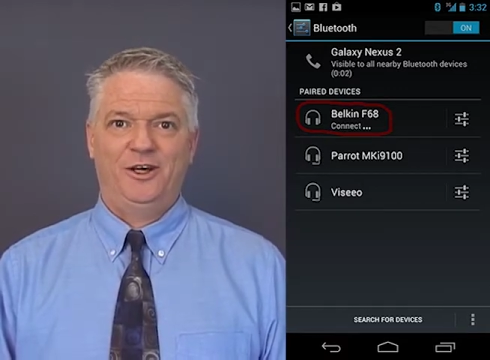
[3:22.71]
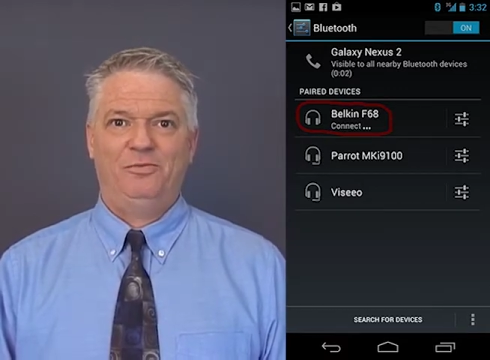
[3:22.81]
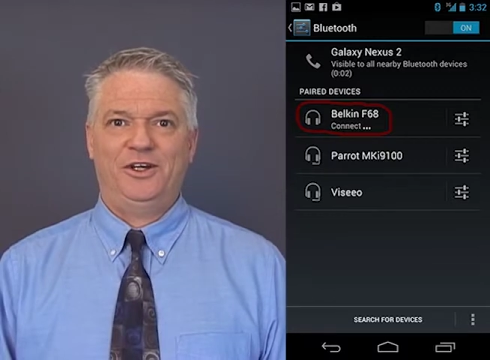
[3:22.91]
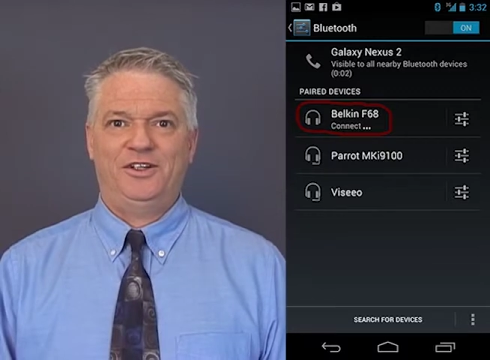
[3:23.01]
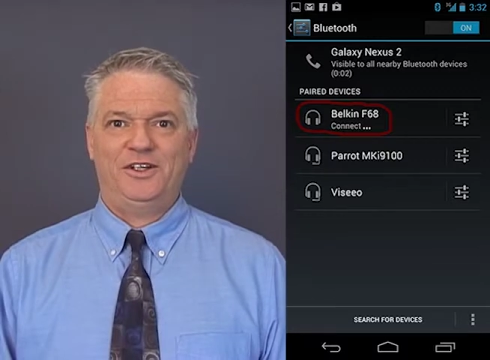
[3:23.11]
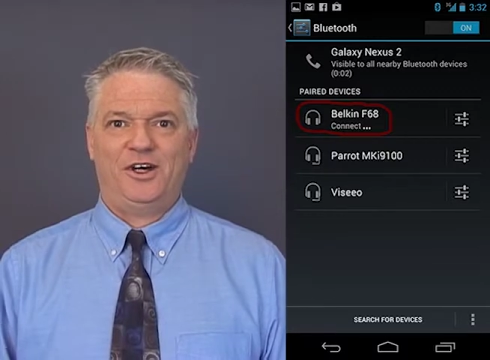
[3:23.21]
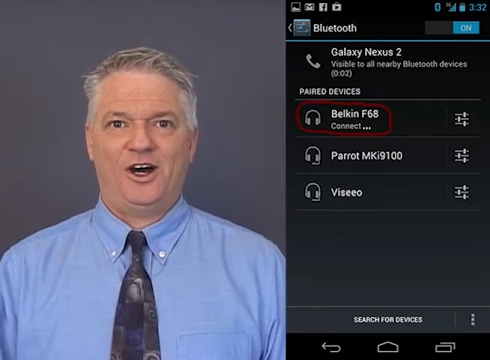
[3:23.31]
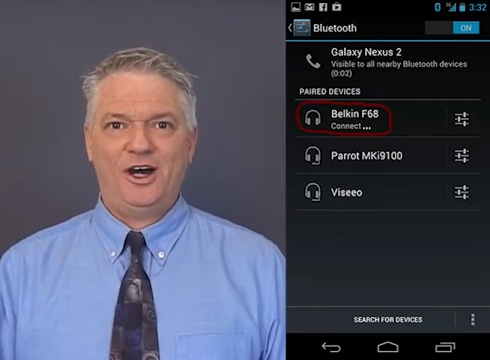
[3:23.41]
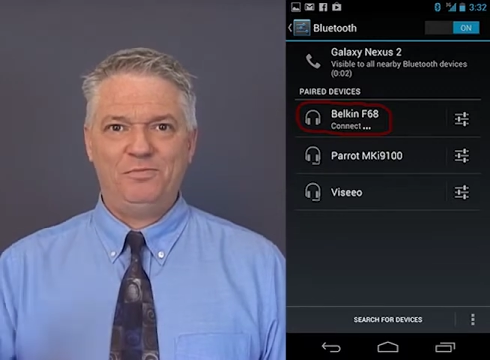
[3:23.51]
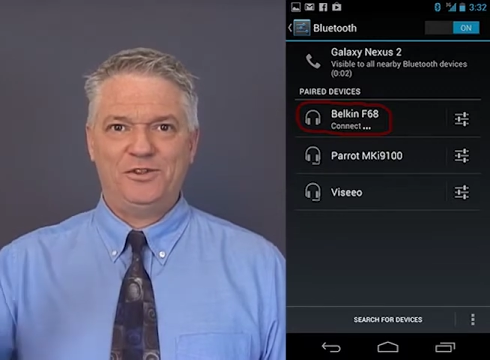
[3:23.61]
but the
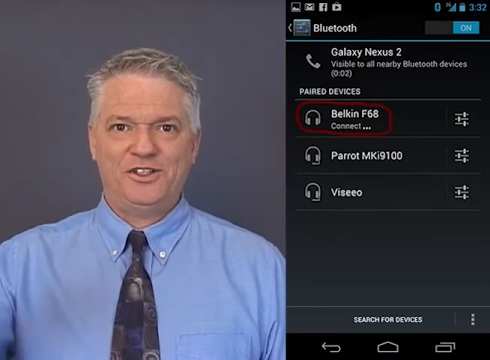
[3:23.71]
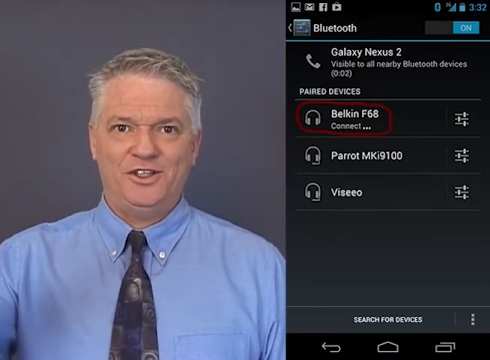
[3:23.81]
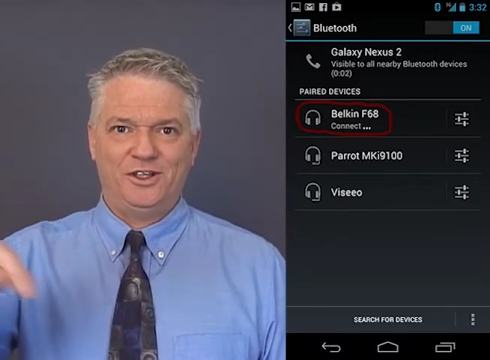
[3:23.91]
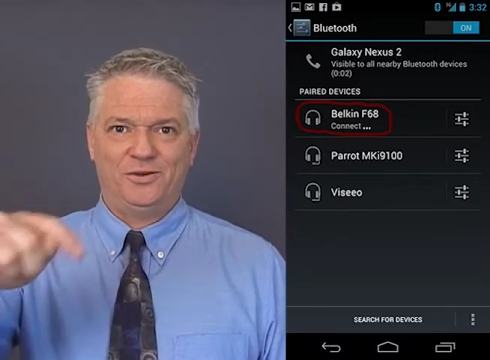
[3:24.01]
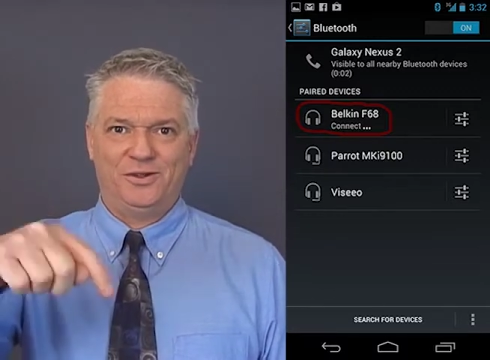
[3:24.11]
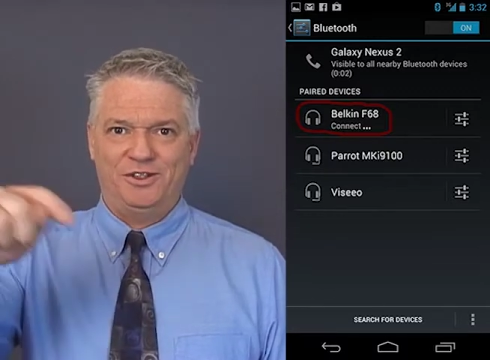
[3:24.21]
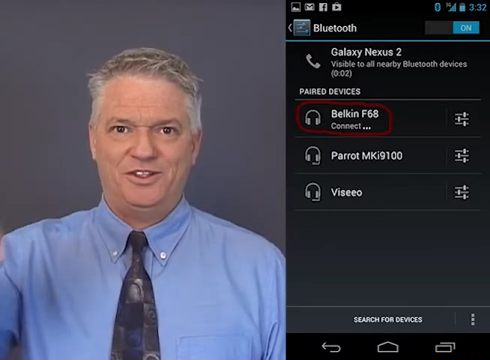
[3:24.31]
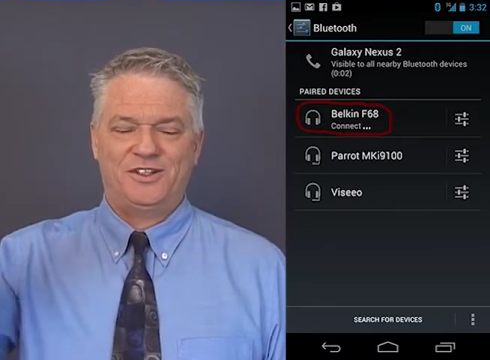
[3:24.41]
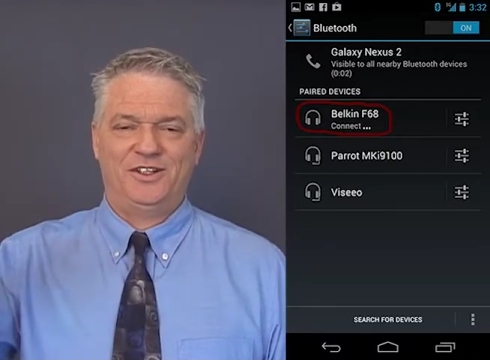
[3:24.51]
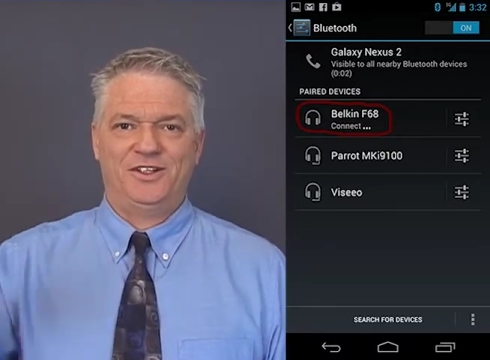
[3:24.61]
hop
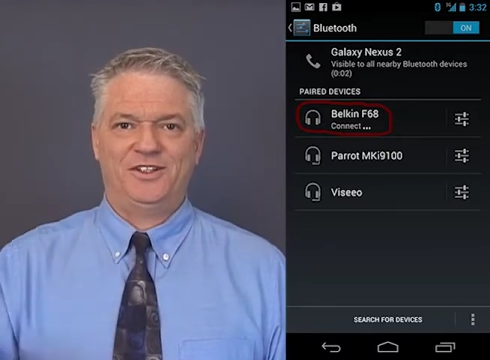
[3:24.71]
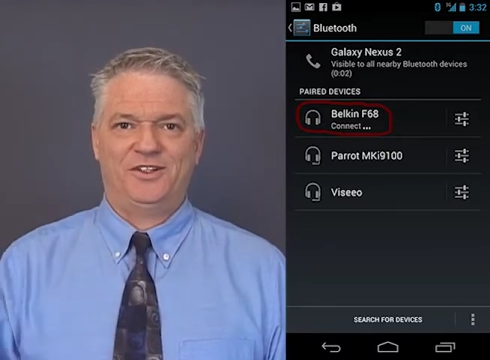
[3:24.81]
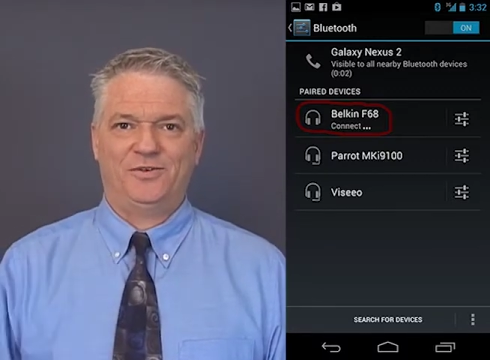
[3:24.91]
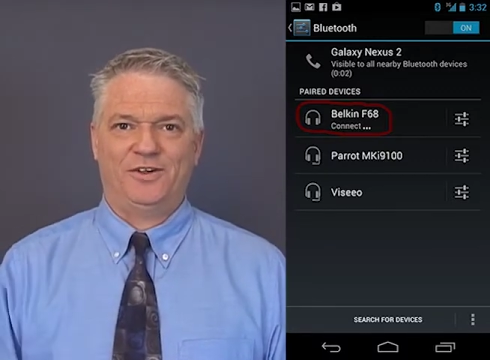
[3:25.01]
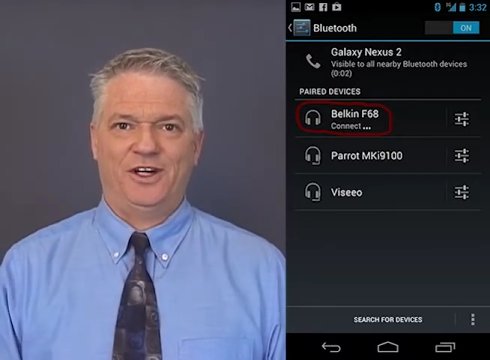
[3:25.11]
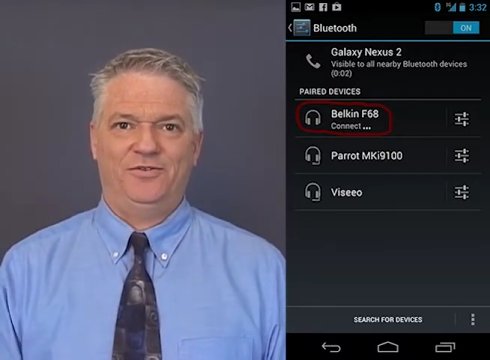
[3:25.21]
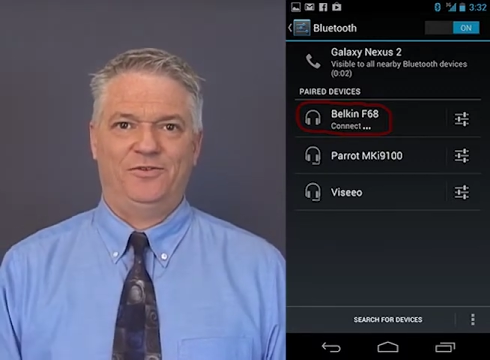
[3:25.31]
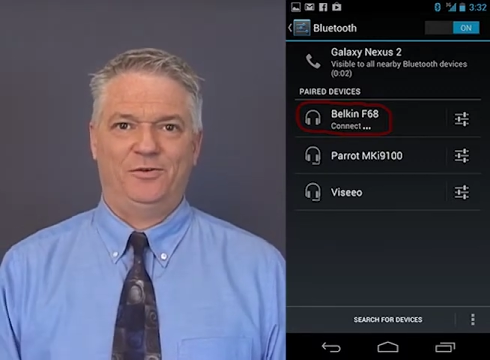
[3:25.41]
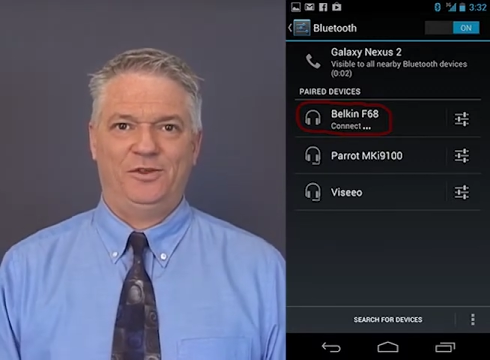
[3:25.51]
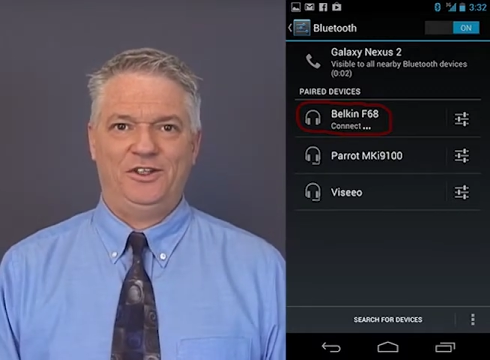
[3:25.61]
sequence is derived
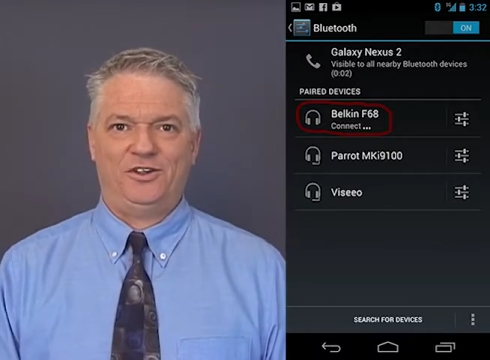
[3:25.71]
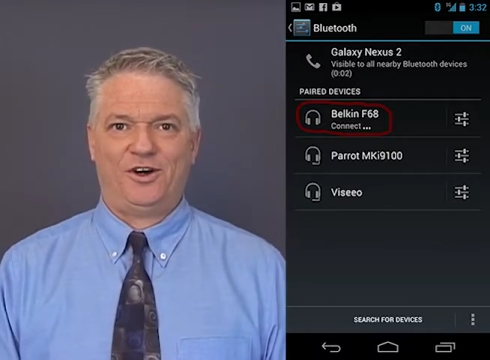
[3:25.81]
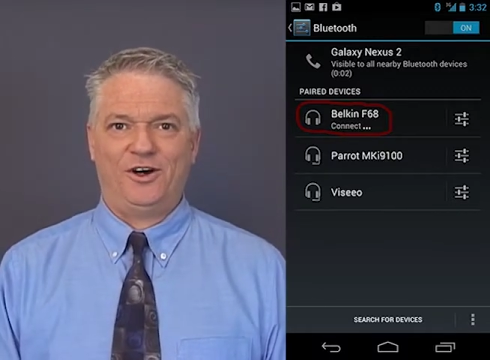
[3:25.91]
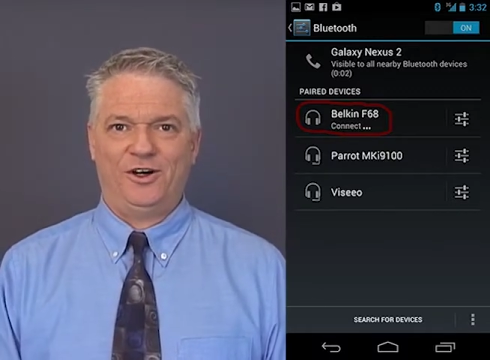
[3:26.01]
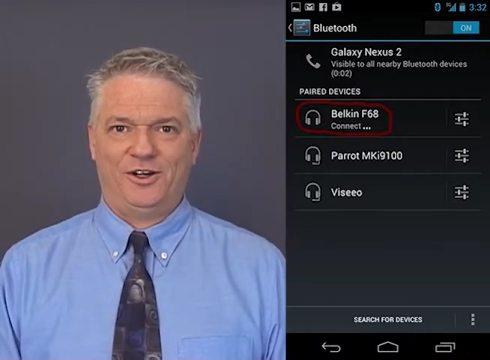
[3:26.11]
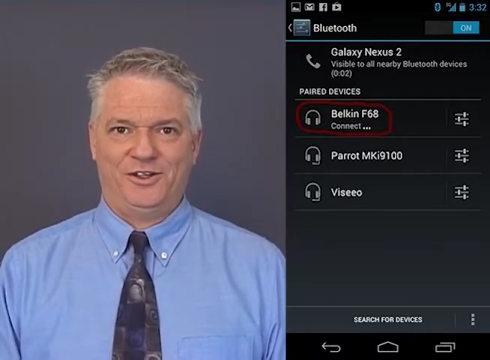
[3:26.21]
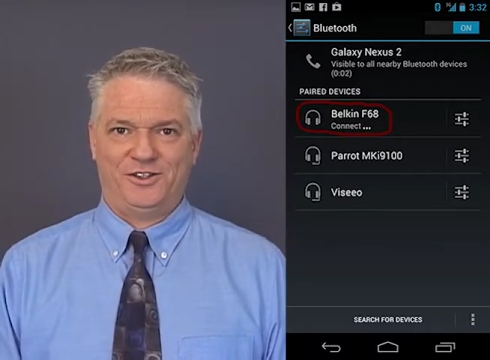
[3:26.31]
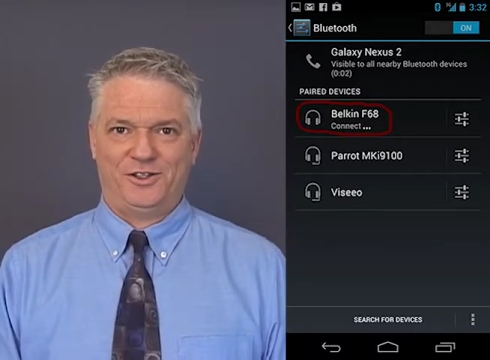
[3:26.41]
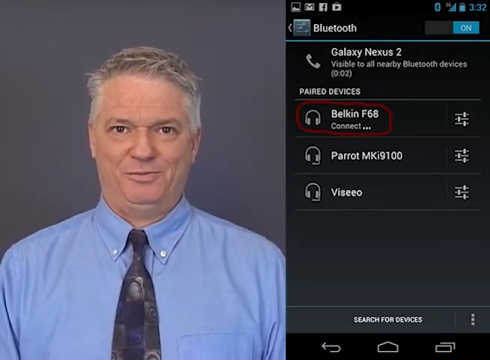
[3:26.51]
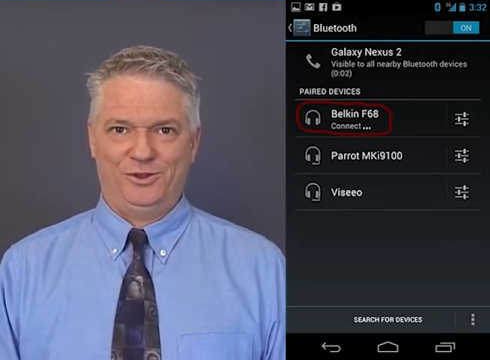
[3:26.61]
from the
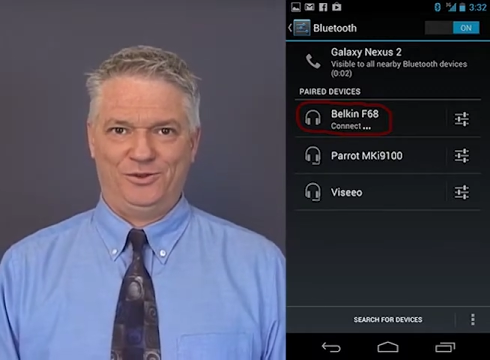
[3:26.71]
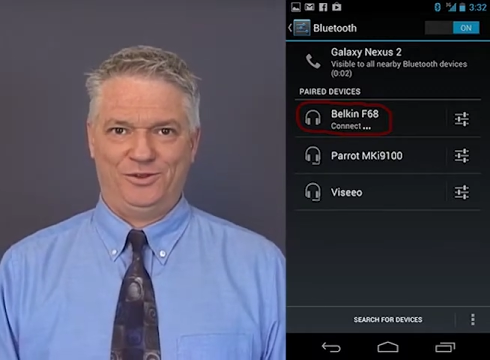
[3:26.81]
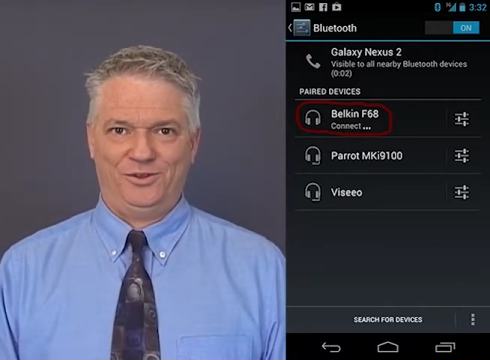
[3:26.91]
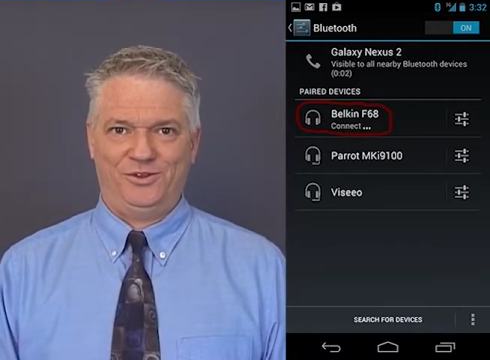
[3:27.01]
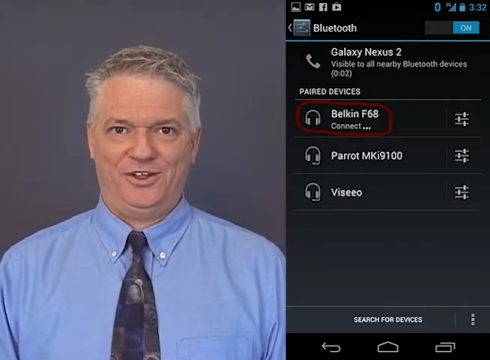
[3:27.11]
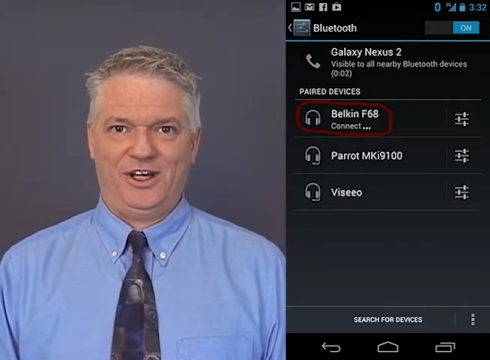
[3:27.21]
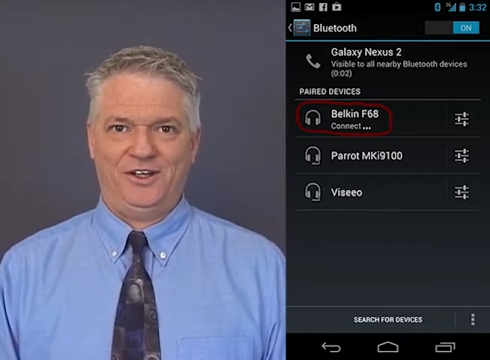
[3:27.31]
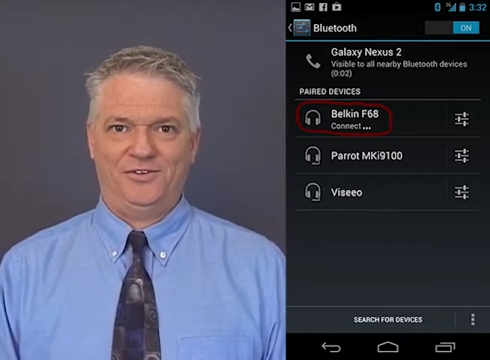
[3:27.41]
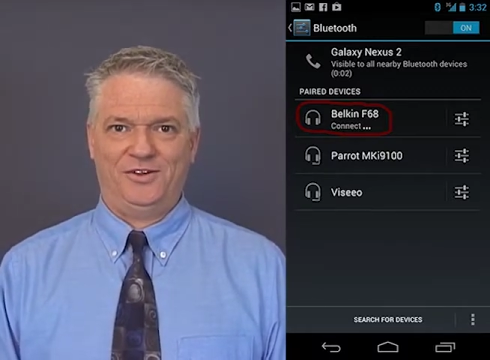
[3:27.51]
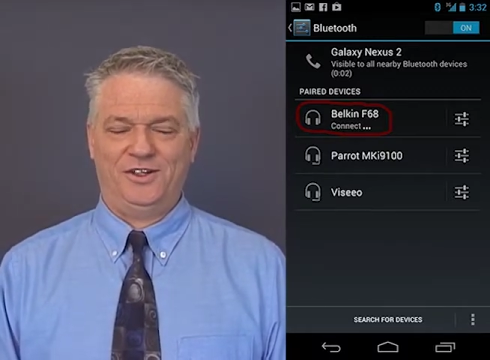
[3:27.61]
target's Bluetooth
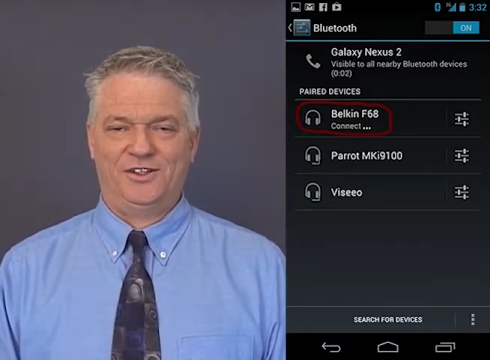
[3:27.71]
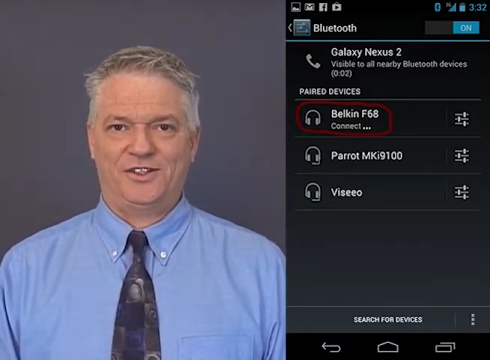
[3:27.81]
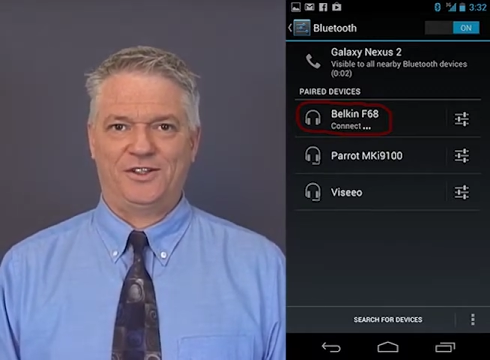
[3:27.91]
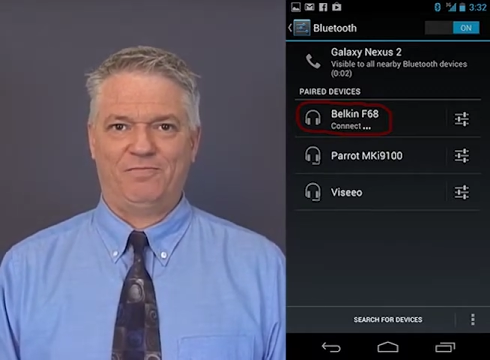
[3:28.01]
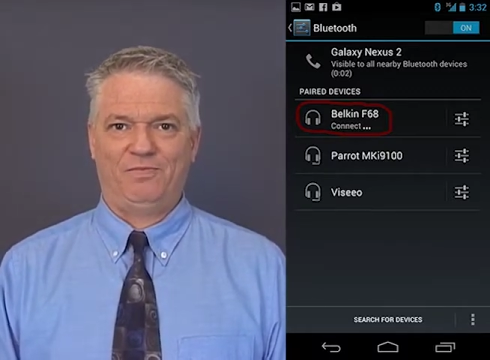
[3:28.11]
address.